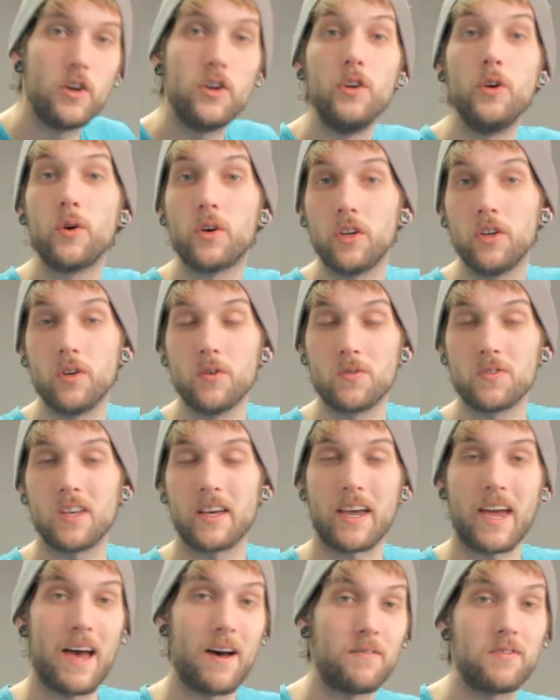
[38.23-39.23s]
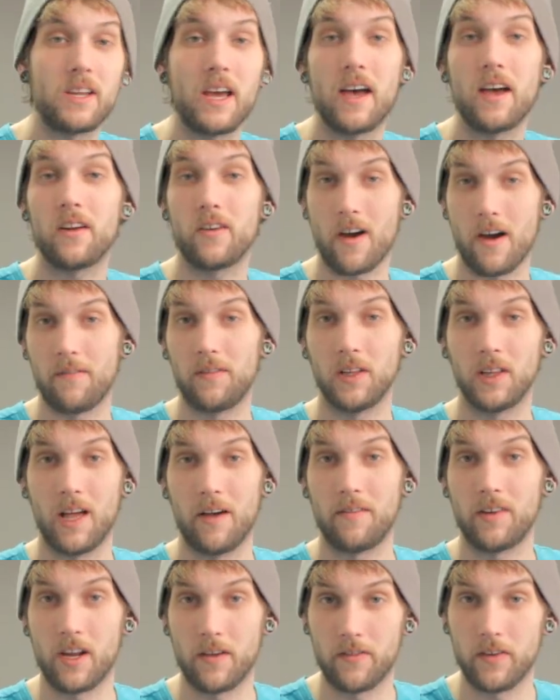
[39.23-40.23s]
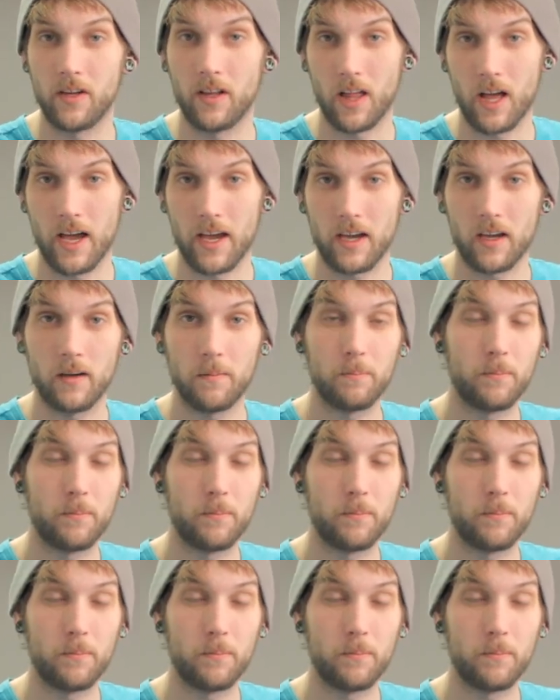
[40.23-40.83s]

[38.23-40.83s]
You can use like F10 or F11 if you like,